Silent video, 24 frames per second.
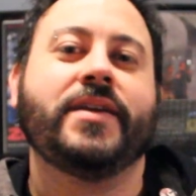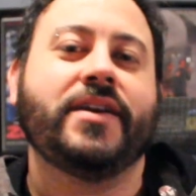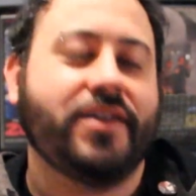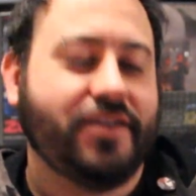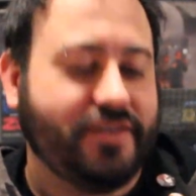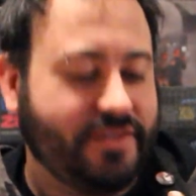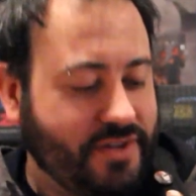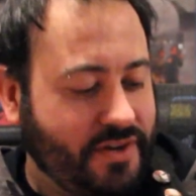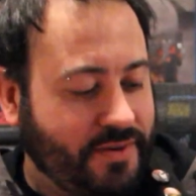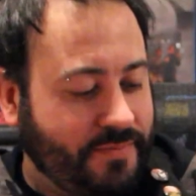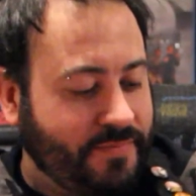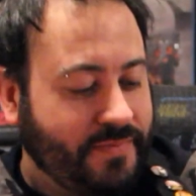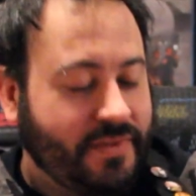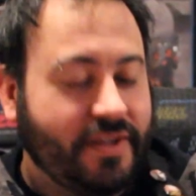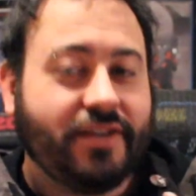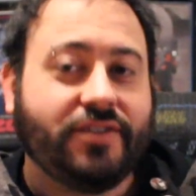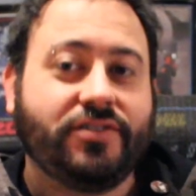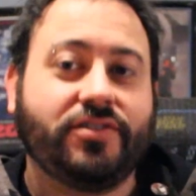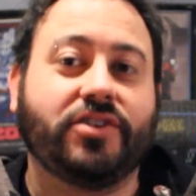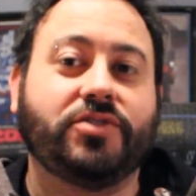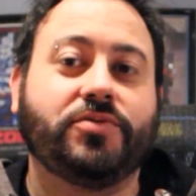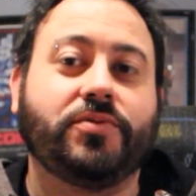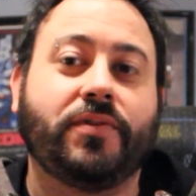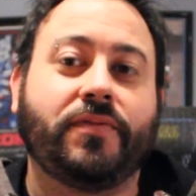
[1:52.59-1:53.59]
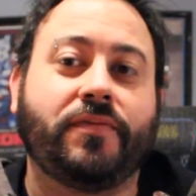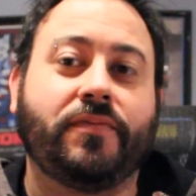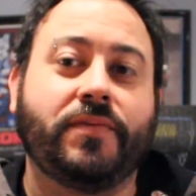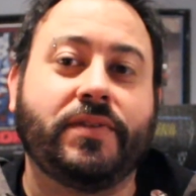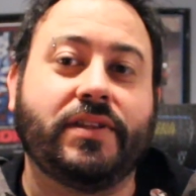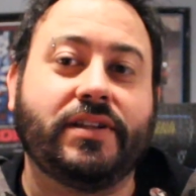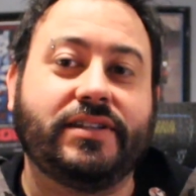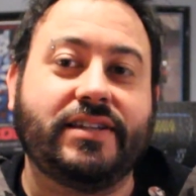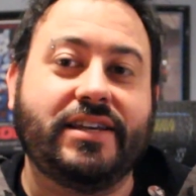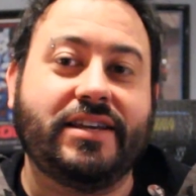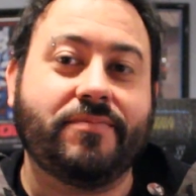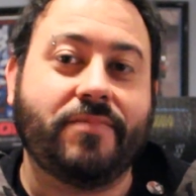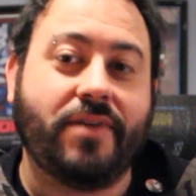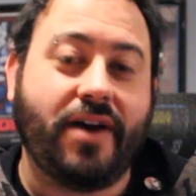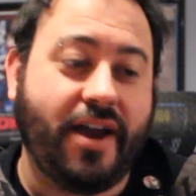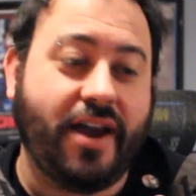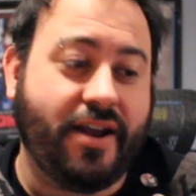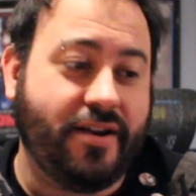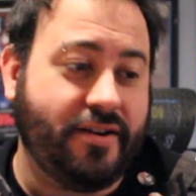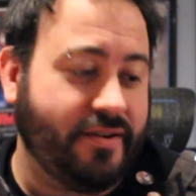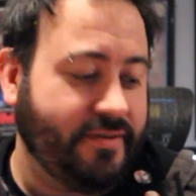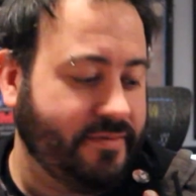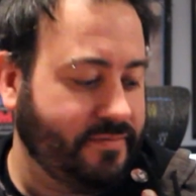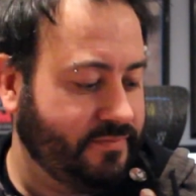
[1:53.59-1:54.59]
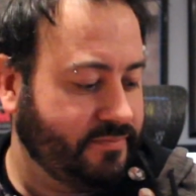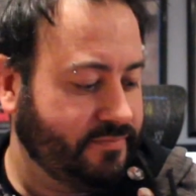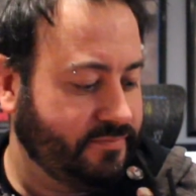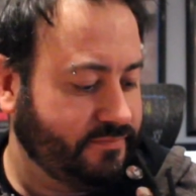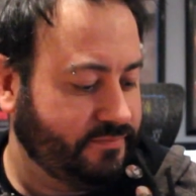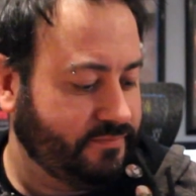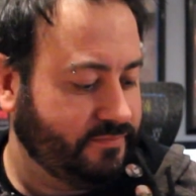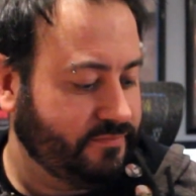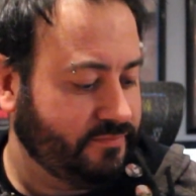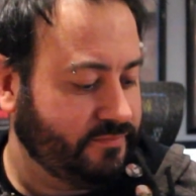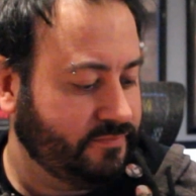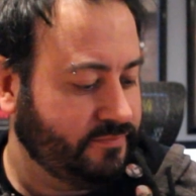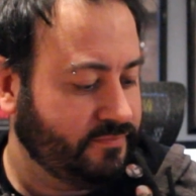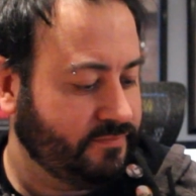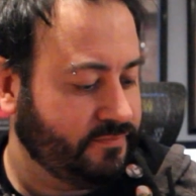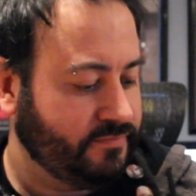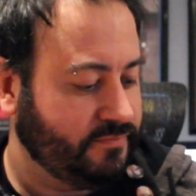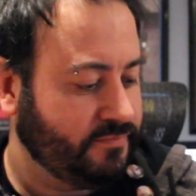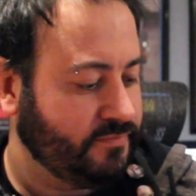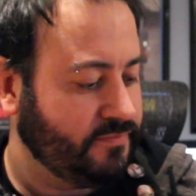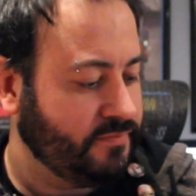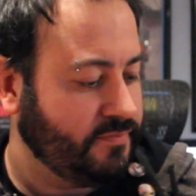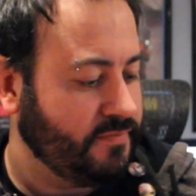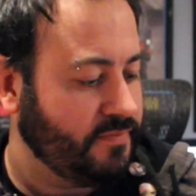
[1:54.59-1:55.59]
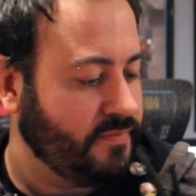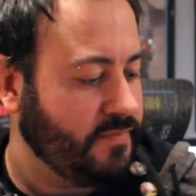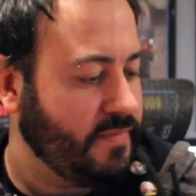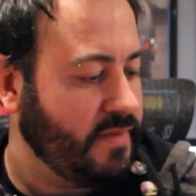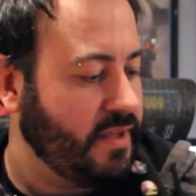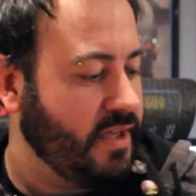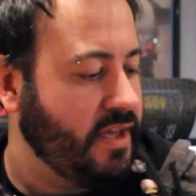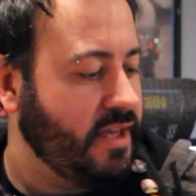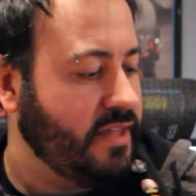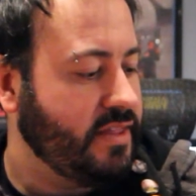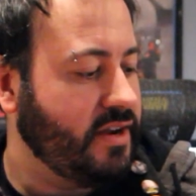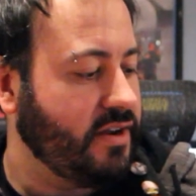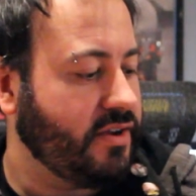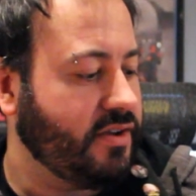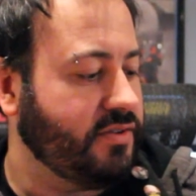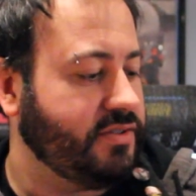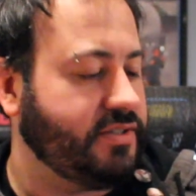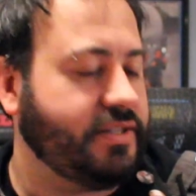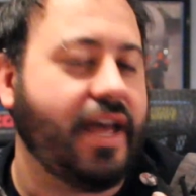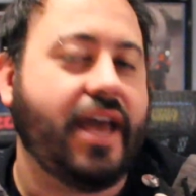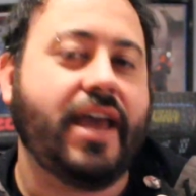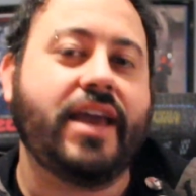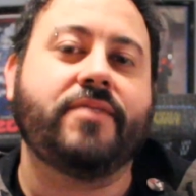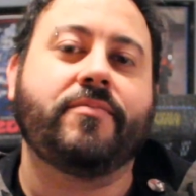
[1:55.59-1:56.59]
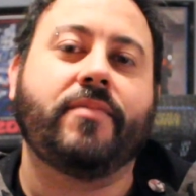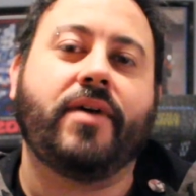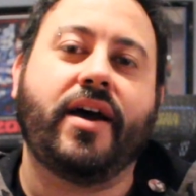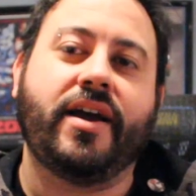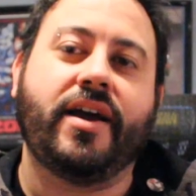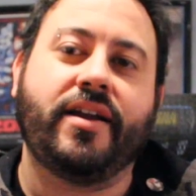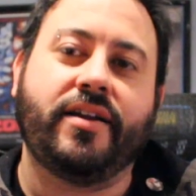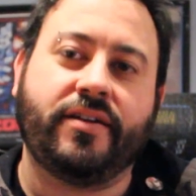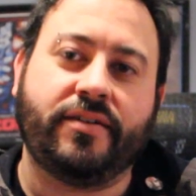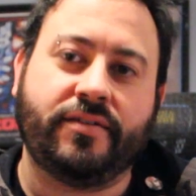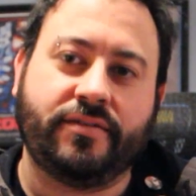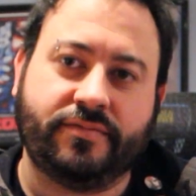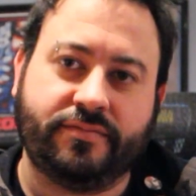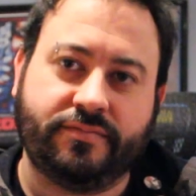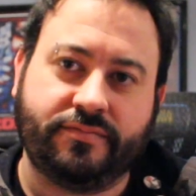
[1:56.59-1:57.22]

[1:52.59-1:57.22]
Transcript: So starts with the D minor, then it goes to A minor,